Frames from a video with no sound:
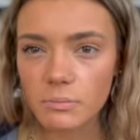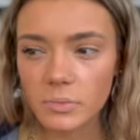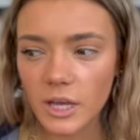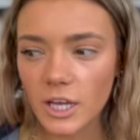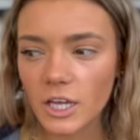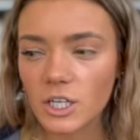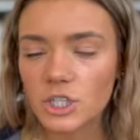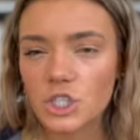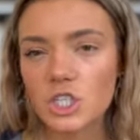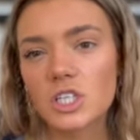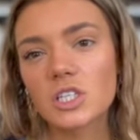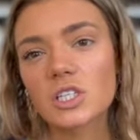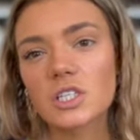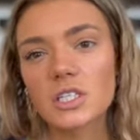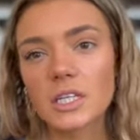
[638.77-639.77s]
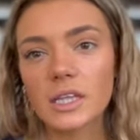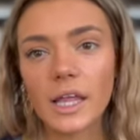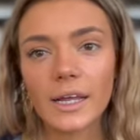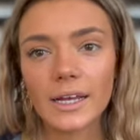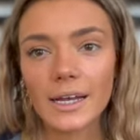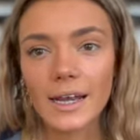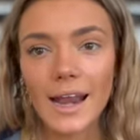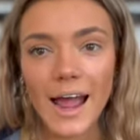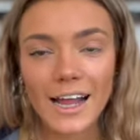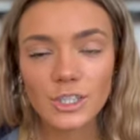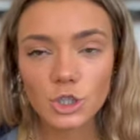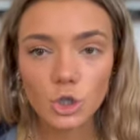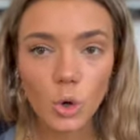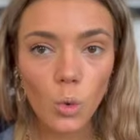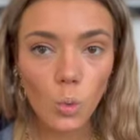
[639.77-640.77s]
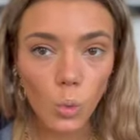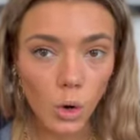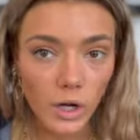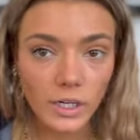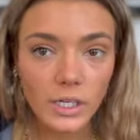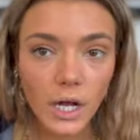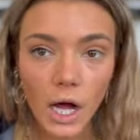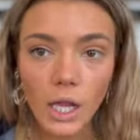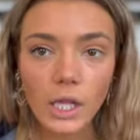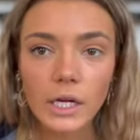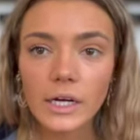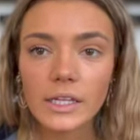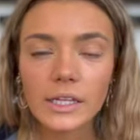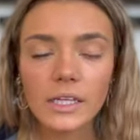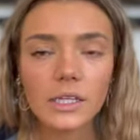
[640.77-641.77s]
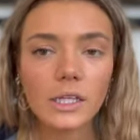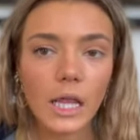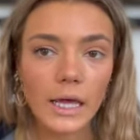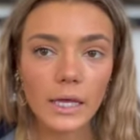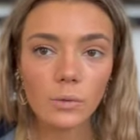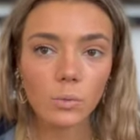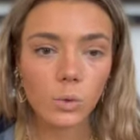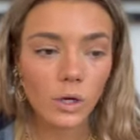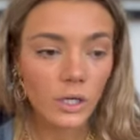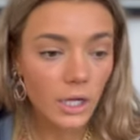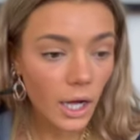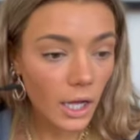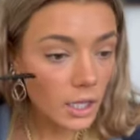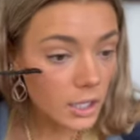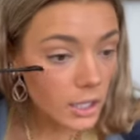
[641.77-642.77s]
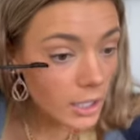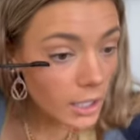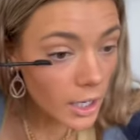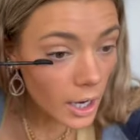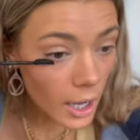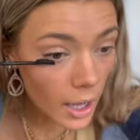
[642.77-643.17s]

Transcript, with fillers: beiges and like natural wood color, the light wood color.